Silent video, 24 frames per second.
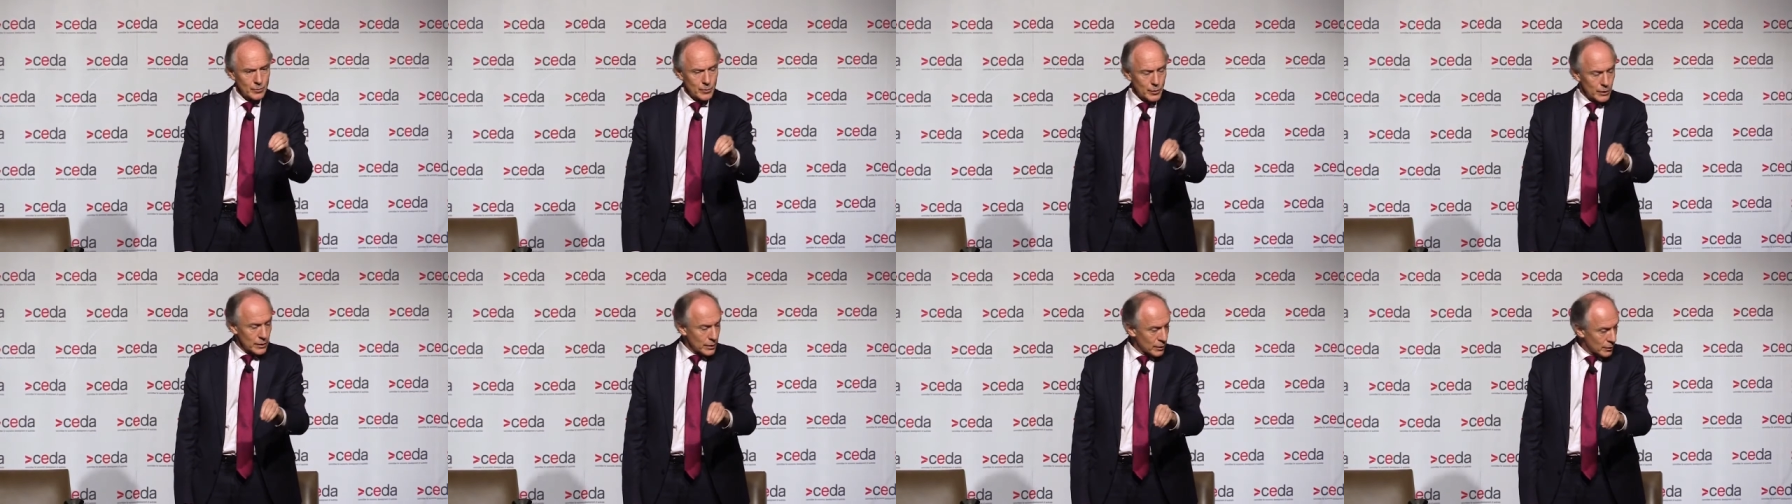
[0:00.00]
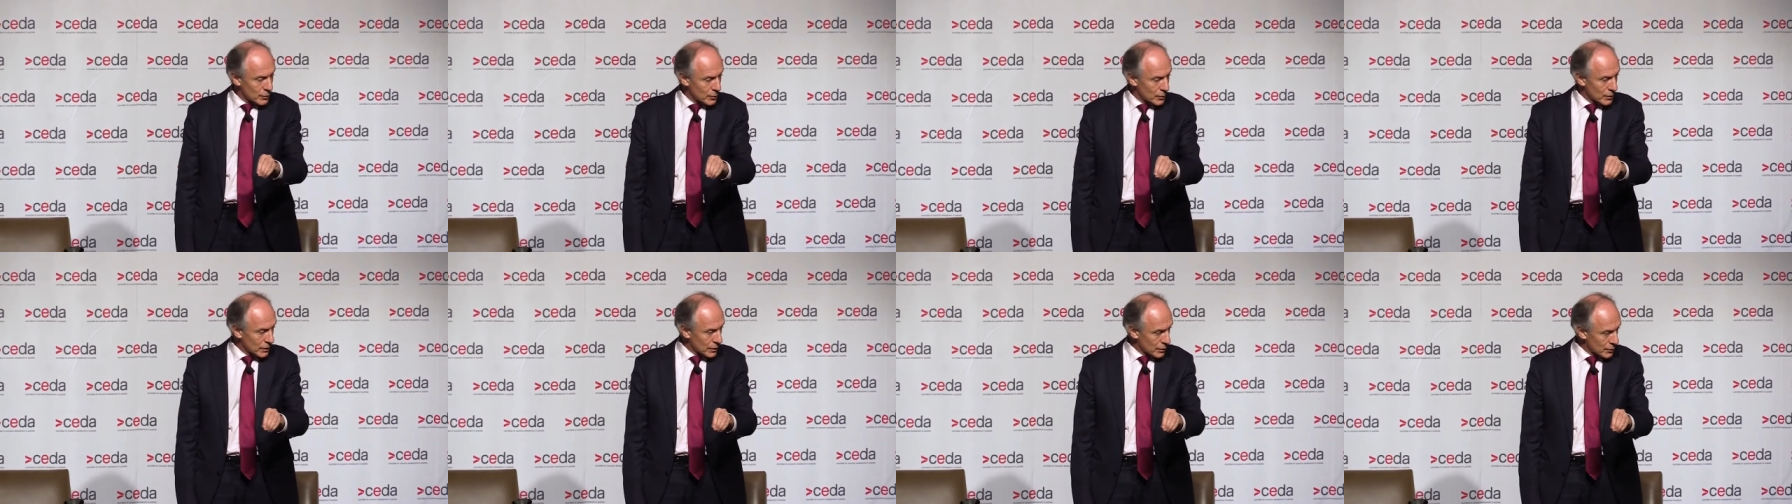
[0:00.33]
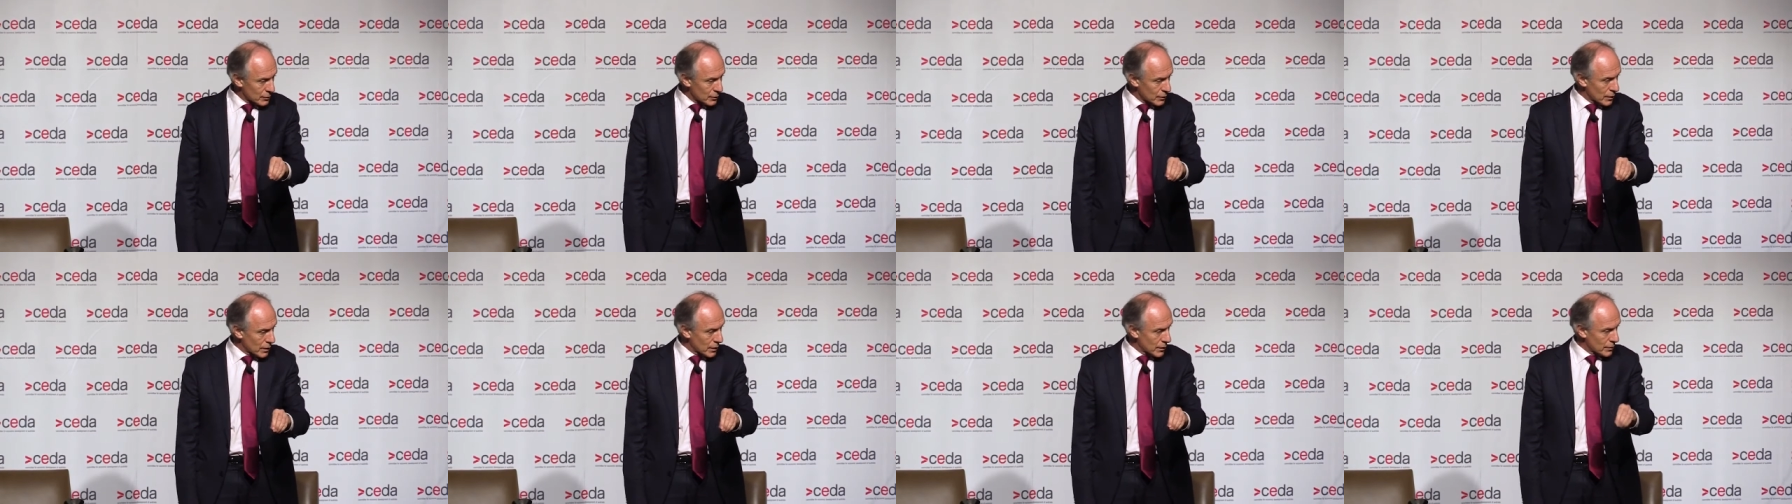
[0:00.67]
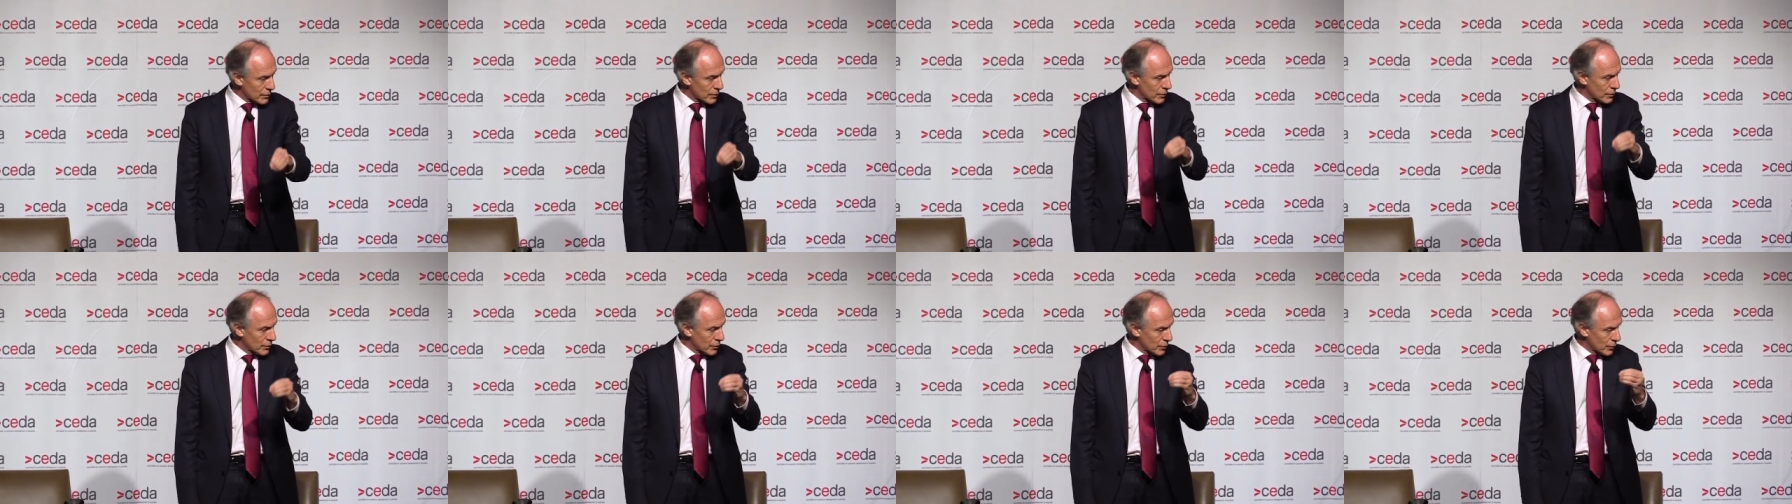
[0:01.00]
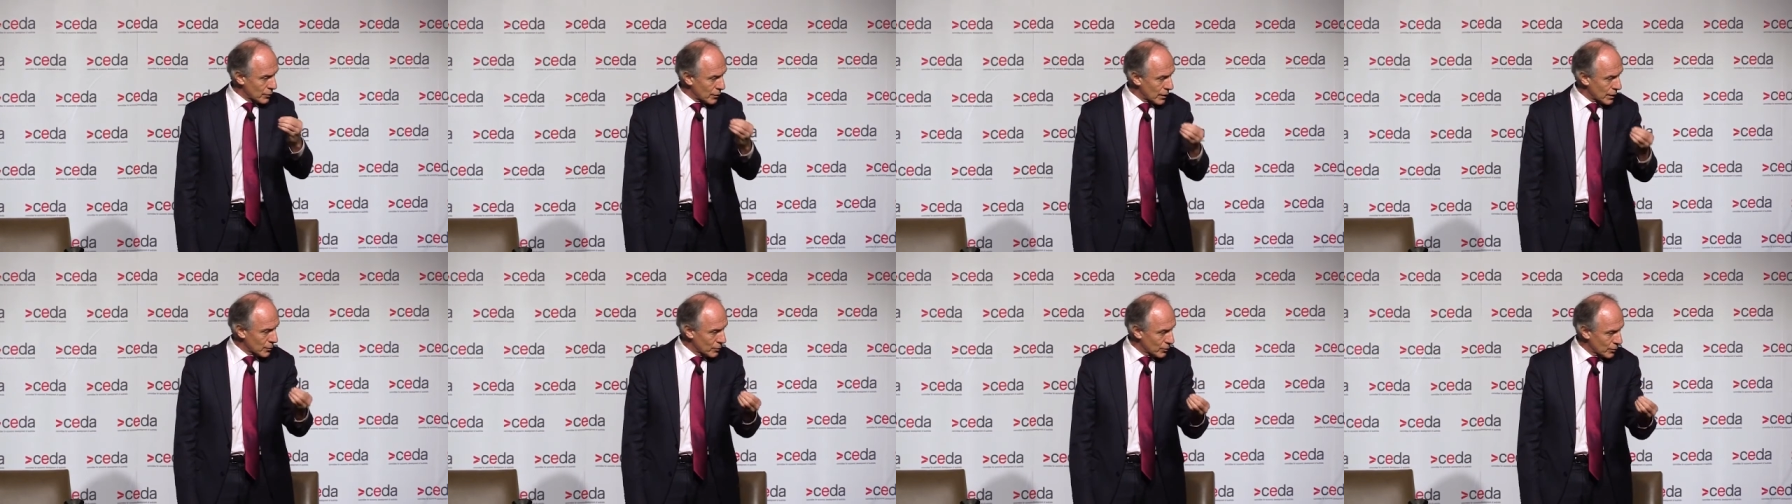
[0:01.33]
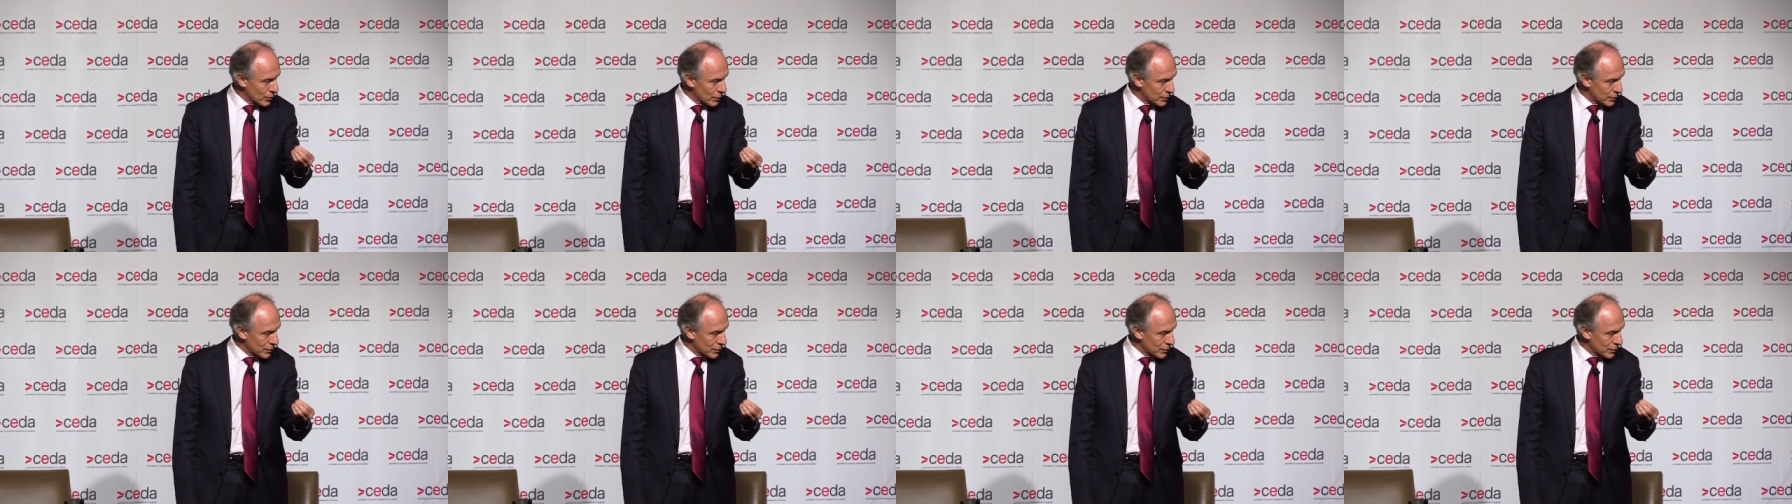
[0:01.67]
putting into an electrolyzer to crack